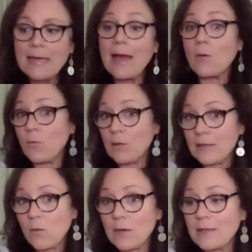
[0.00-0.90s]
Now,
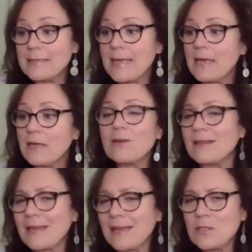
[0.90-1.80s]
really quick, let's take a look
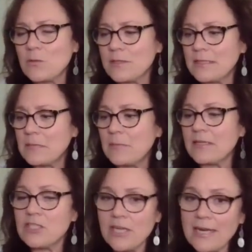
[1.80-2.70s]
at light sources,
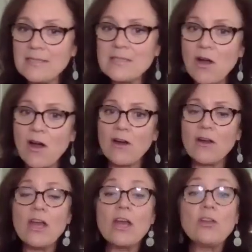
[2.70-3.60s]
because chances
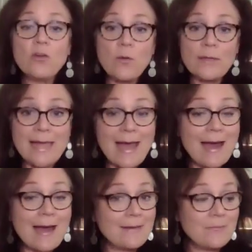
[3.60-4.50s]
are you're going to
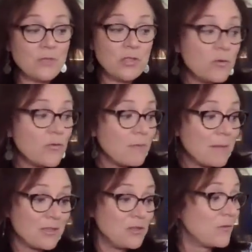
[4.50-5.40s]
add
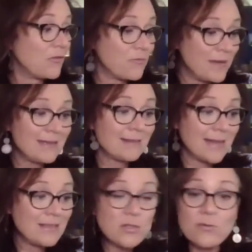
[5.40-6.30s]
maybe two or three
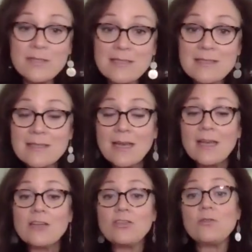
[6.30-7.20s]
light sources
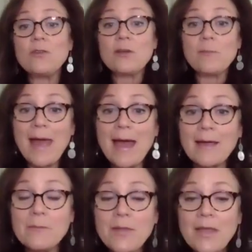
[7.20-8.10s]
to your pack.
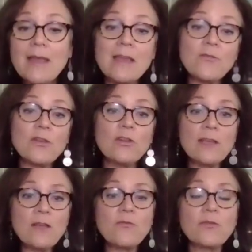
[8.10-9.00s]
If you're
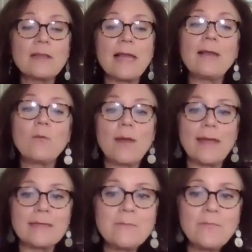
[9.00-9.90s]
looking for
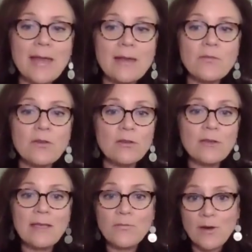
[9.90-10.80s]
lightweight and if you're
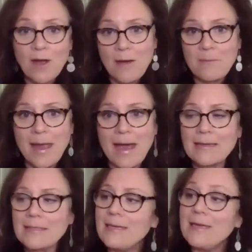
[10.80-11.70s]
looking for
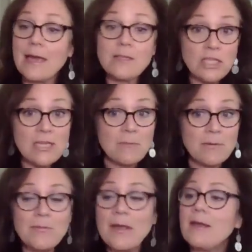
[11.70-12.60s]
compact and cheap,
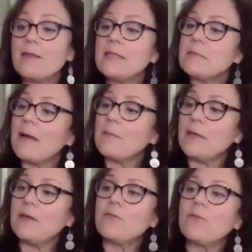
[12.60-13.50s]
this might
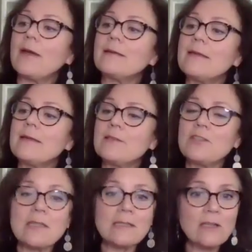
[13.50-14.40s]
be your friend. This is
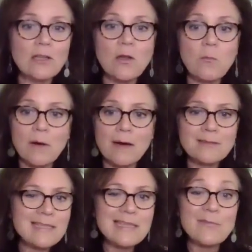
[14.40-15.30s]
just a little glow bar.
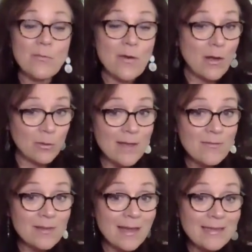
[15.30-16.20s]
It doesn't give off a whole lot
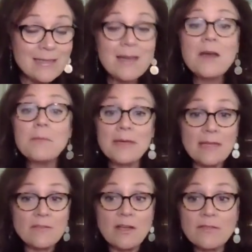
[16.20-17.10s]
of light, but it
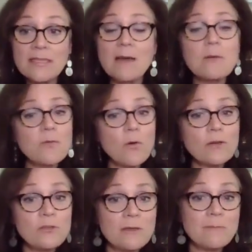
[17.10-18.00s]
gives off some. And of
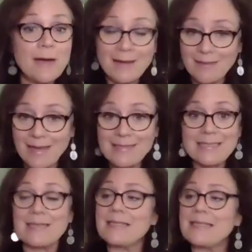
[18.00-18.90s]
course, you can buy light
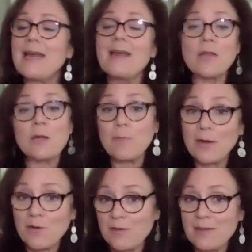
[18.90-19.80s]
sticks that are
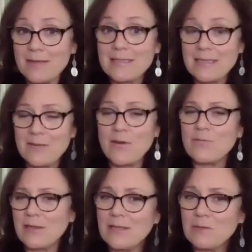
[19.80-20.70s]
bigger than this to give
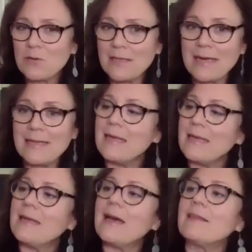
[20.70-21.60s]
off a little more light
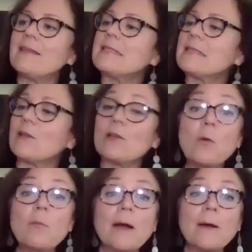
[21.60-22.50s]
than this little
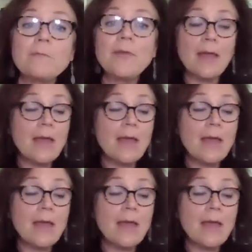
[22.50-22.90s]
glow bar.